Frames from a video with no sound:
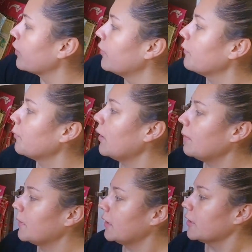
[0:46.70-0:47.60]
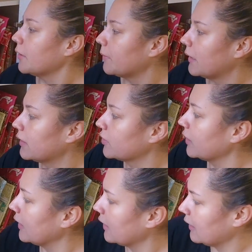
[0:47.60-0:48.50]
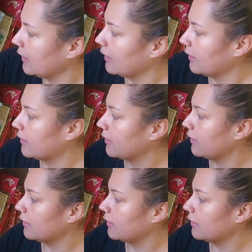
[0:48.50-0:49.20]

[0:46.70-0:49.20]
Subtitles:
So what I'm going to do actually is